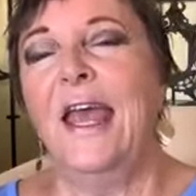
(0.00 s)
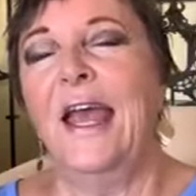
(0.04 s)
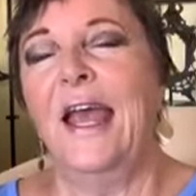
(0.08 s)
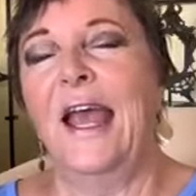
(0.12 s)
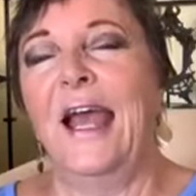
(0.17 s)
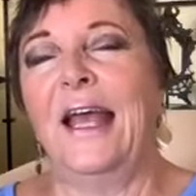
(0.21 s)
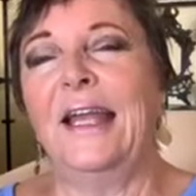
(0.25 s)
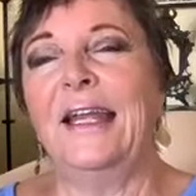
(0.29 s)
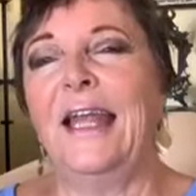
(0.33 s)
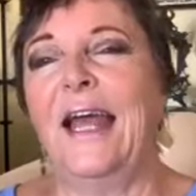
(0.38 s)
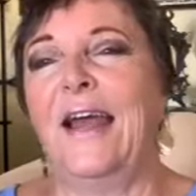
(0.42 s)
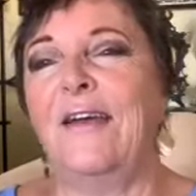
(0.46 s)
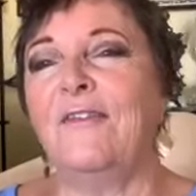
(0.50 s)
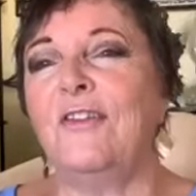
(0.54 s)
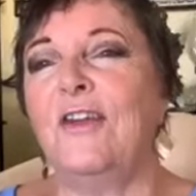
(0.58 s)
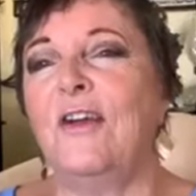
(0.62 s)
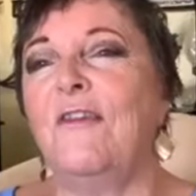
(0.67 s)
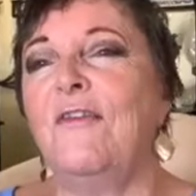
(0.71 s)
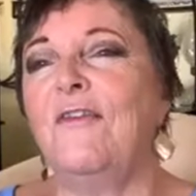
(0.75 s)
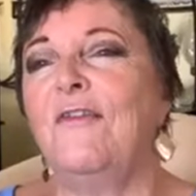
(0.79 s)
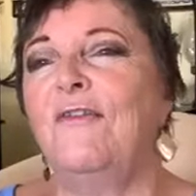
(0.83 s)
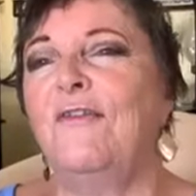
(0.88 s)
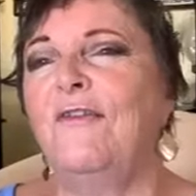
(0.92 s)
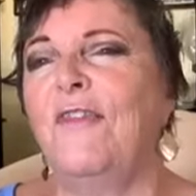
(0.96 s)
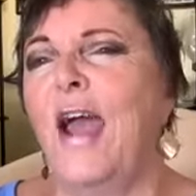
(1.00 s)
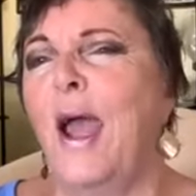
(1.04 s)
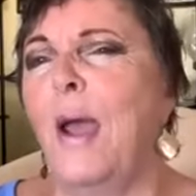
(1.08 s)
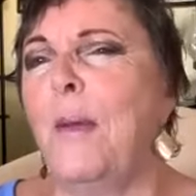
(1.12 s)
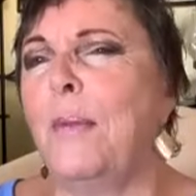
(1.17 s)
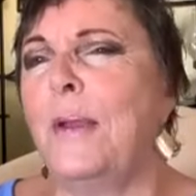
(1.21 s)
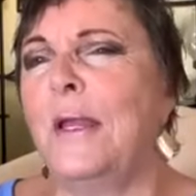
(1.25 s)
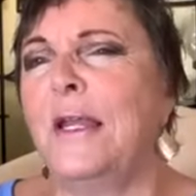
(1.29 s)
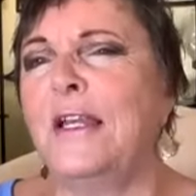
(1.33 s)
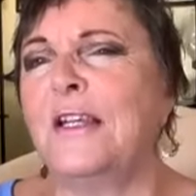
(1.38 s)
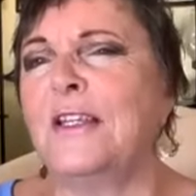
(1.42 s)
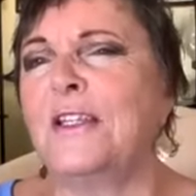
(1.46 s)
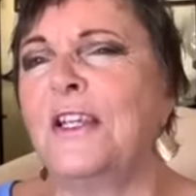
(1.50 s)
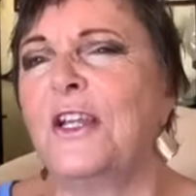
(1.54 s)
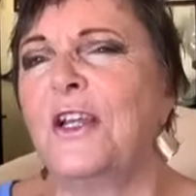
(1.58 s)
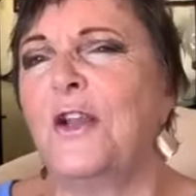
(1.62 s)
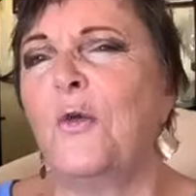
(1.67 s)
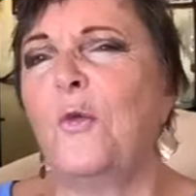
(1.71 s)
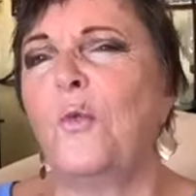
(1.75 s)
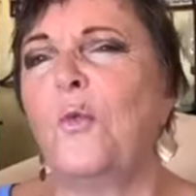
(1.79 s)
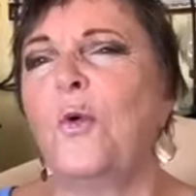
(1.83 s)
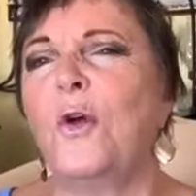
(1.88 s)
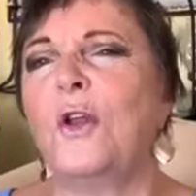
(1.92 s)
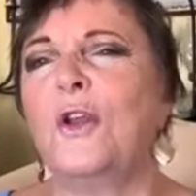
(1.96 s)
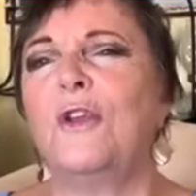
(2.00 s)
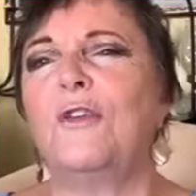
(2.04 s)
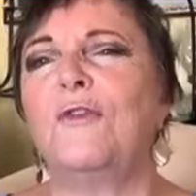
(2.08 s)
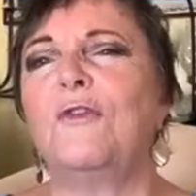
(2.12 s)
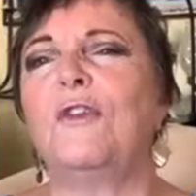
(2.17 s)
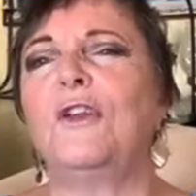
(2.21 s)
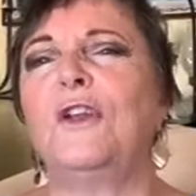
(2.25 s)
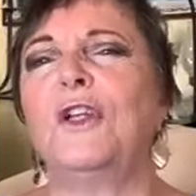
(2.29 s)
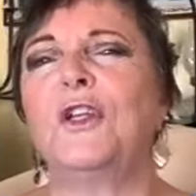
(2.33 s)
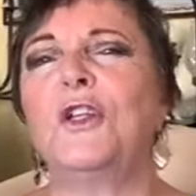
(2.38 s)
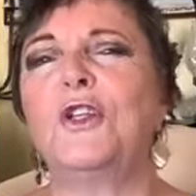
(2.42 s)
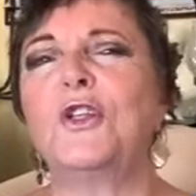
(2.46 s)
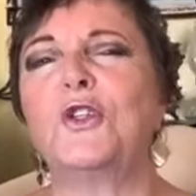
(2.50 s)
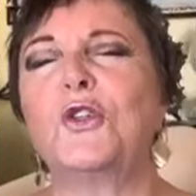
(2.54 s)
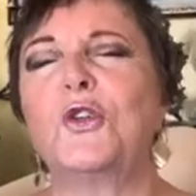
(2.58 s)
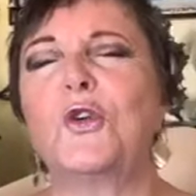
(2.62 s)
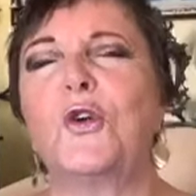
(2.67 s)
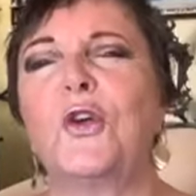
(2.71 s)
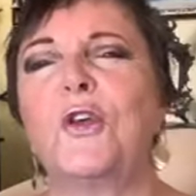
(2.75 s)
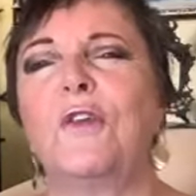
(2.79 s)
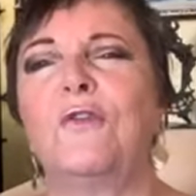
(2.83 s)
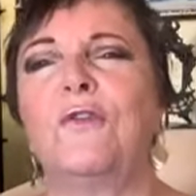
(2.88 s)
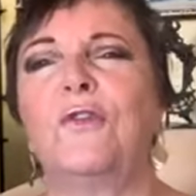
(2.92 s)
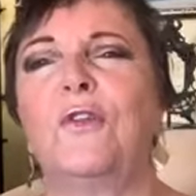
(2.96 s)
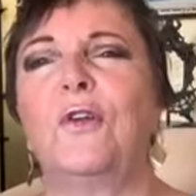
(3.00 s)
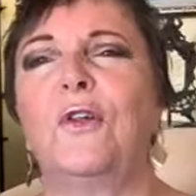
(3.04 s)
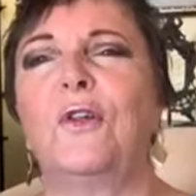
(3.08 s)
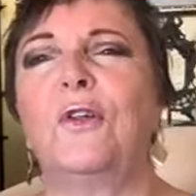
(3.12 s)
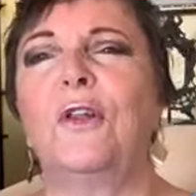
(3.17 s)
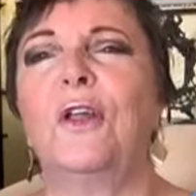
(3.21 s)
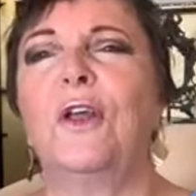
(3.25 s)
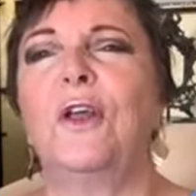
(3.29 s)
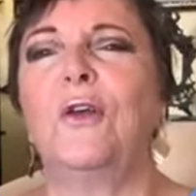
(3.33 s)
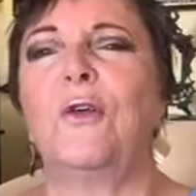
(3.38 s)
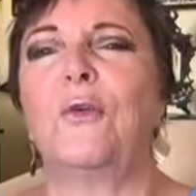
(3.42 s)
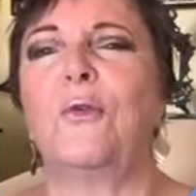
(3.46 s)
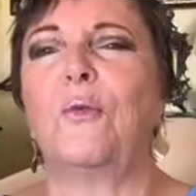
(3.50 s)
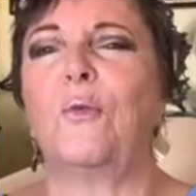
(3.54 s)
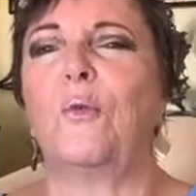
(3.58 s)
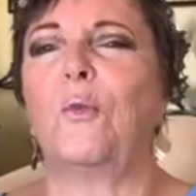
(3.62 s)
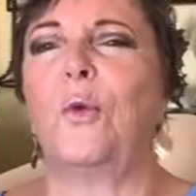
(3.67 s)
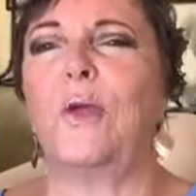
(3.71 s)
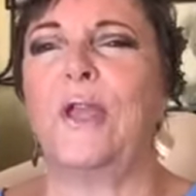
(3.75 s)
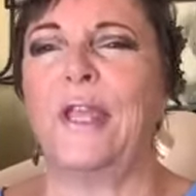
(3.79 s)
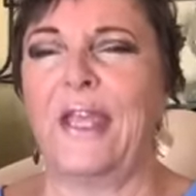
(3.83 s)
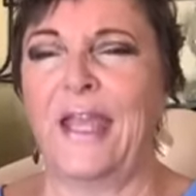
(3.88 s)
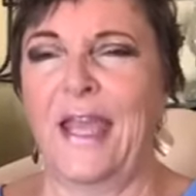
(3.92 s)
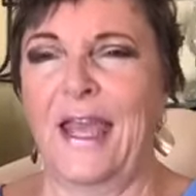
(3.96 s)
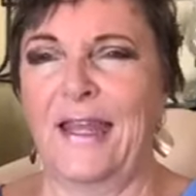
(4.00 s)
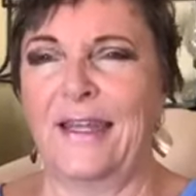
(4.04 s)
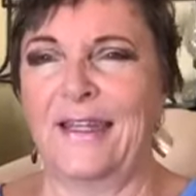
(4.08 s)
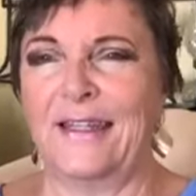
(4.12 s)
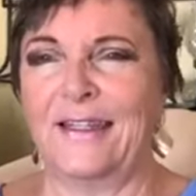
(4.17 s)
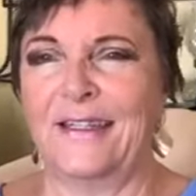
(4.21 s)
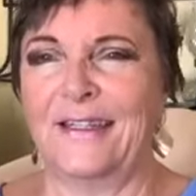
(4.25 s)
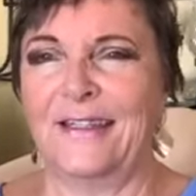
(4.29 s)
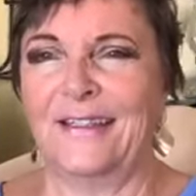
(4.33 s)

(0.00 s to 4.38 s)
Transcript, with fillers: and have a fabulous and a wonderful and joyful weekend.